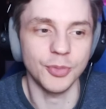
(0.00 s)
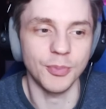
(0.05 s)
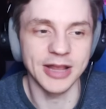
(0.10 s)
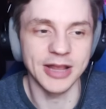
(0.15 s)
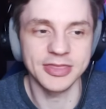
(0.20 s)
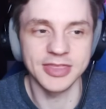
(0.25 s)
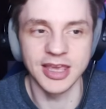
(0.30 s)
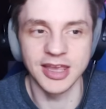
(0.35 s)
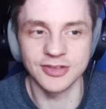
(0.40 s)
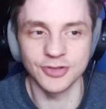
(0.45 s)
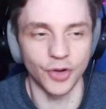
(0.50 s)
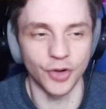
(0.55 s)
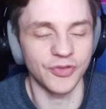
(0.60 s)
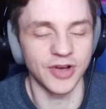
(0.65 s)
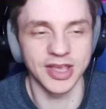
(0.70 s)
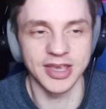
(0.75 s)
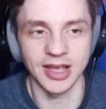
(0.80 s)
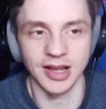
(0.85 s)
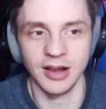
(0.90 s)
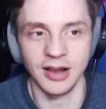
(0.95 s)
might think it's
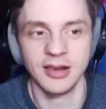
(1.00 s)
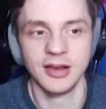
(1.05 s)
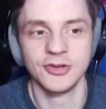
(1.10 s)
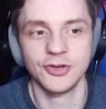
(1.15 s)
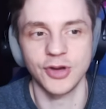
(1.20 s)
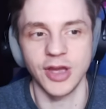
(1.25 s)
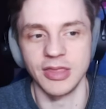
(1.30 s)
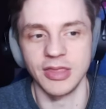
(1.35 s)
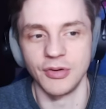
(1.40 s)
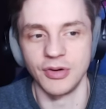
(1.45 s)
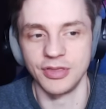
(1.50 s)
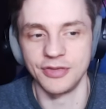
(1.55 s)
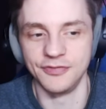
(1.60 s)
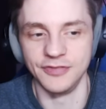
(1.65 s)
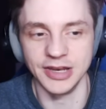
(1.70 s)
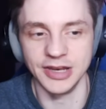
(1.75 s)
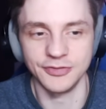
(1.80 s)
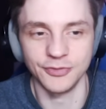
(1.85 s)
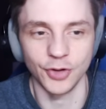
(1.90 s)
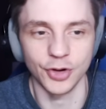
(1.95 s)
overkill together with
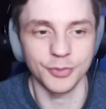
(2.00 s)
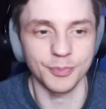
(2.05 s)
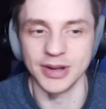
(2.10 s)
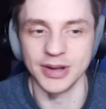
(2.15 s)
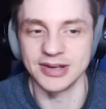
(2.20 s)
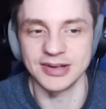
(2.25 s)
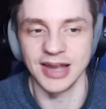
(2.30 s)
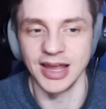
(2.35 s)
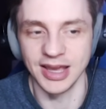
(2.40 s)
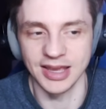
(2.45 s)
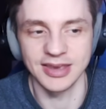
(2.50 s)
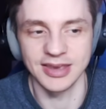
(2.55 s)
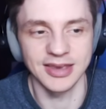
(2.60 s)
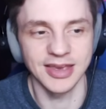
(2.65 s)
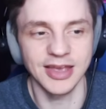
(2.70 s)
Fleetfoot, but like,